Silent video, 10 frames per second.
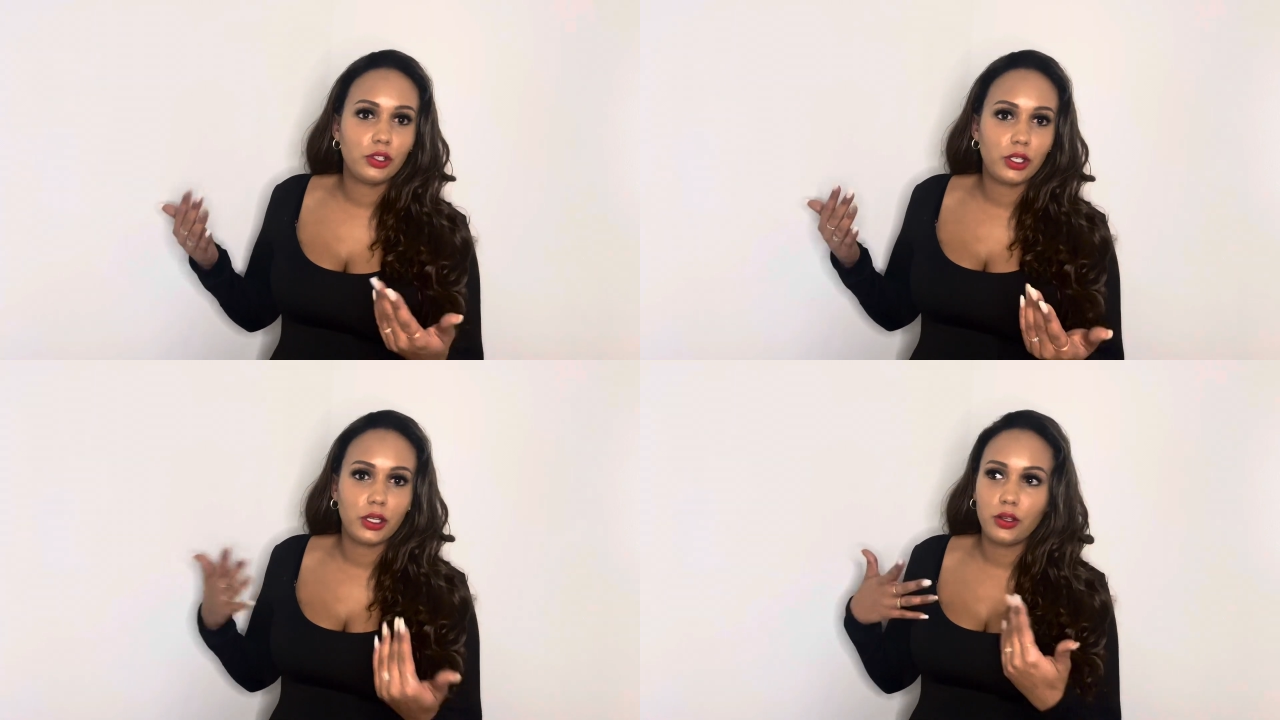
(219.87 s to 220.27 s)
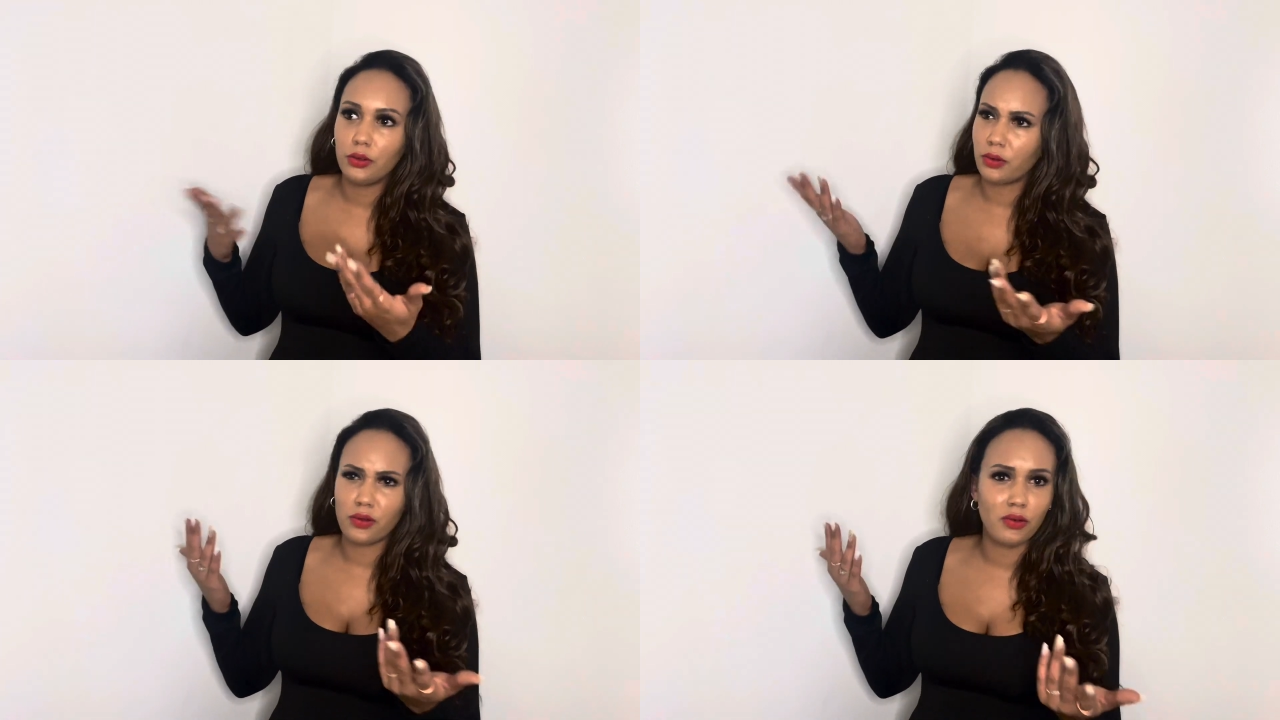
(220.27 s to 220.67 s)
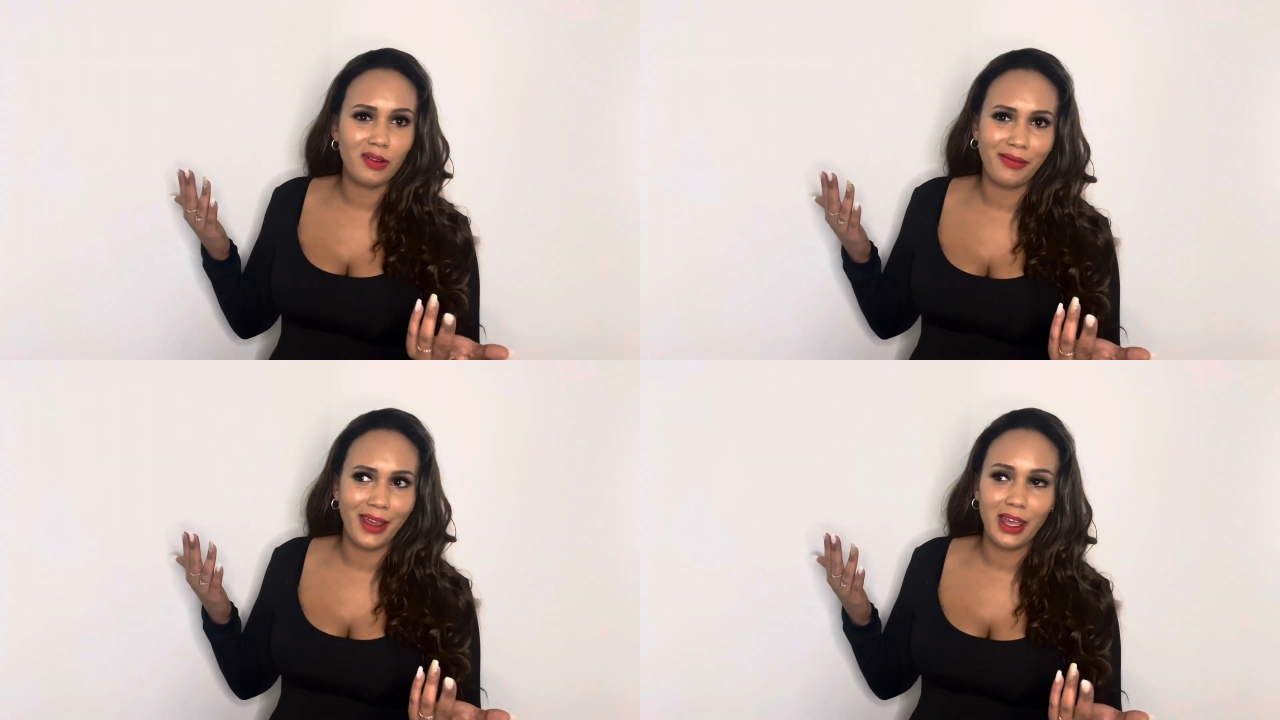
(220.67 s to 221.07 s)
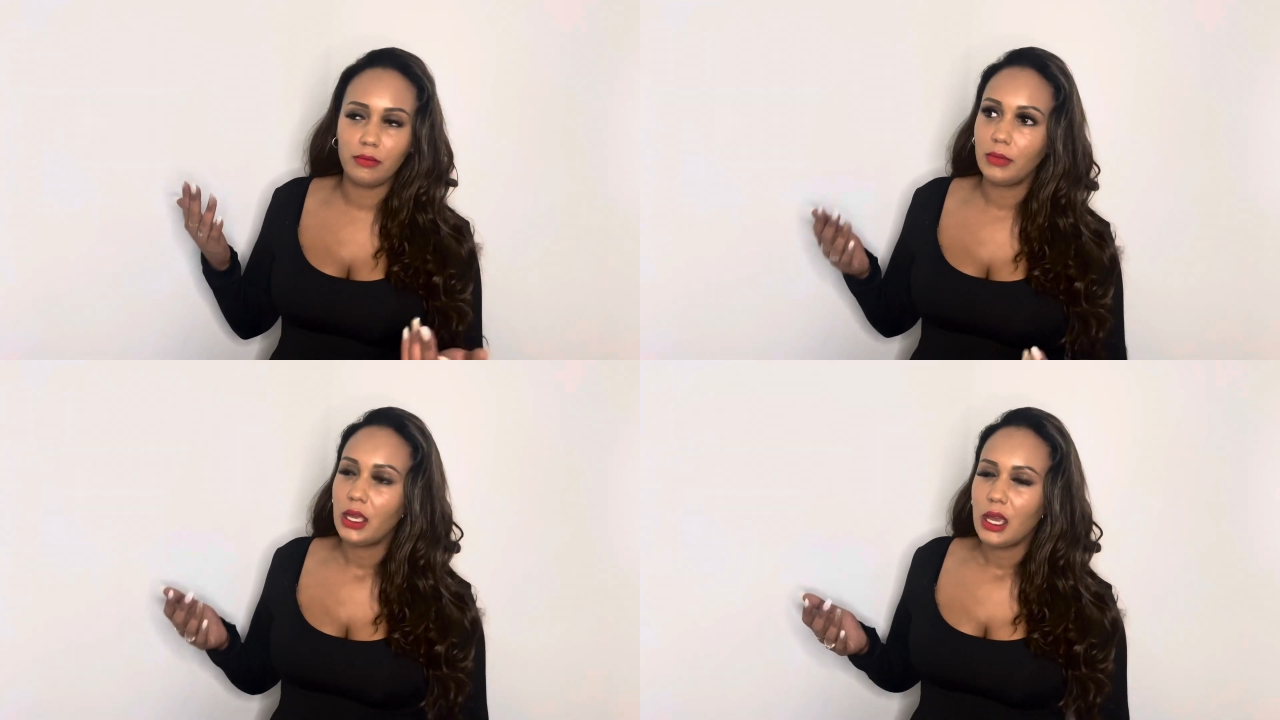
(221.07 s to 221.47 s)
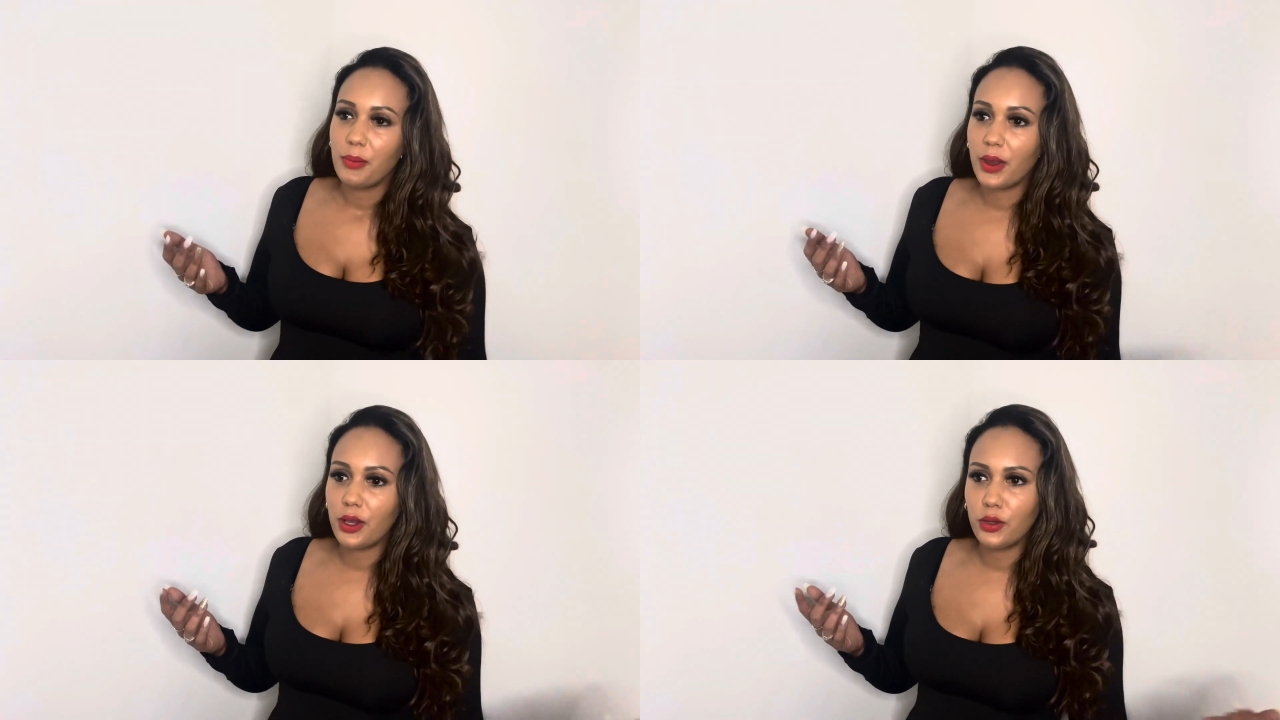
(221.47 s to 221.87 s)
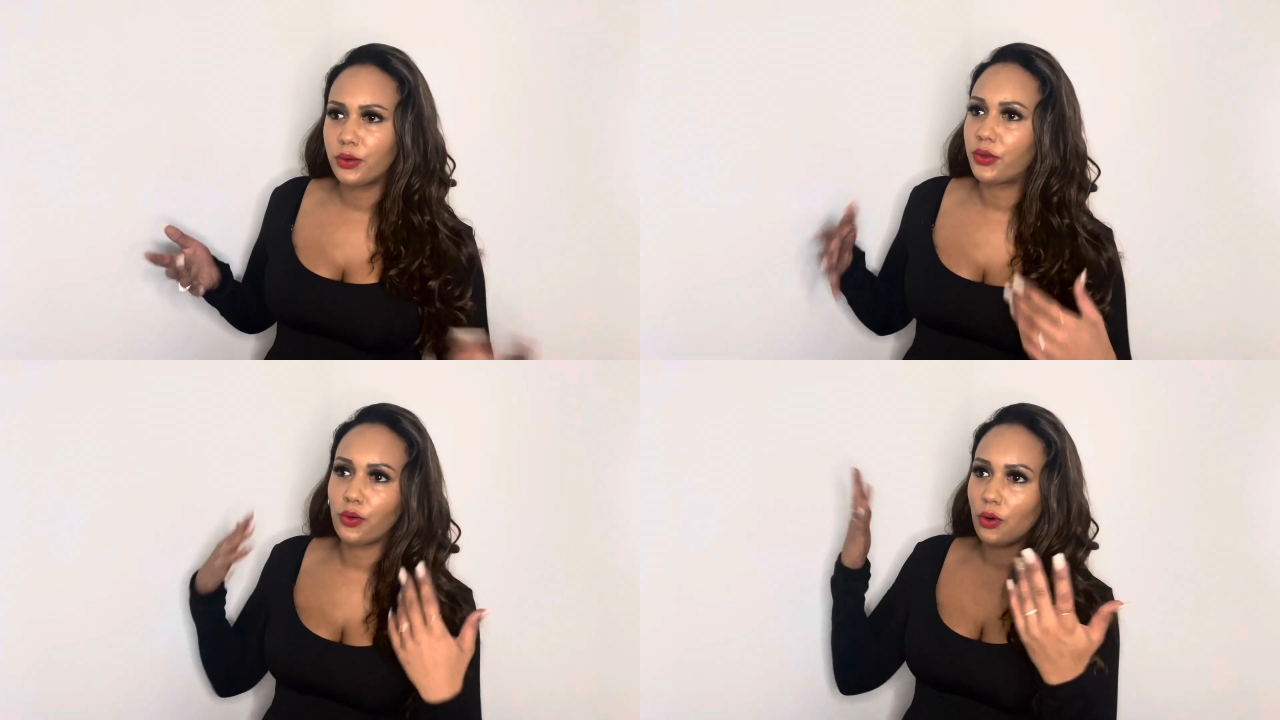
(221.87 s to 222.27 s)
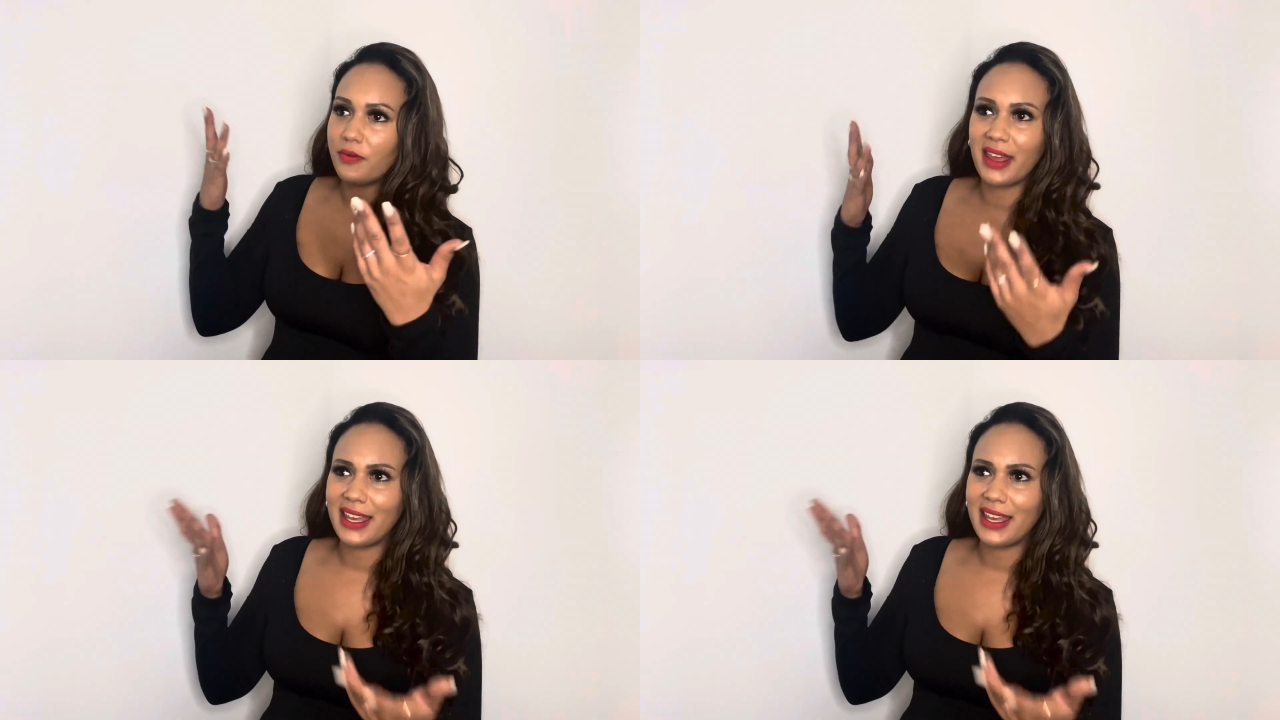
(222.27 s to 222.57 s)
Like, who thought of that? But who thought of that,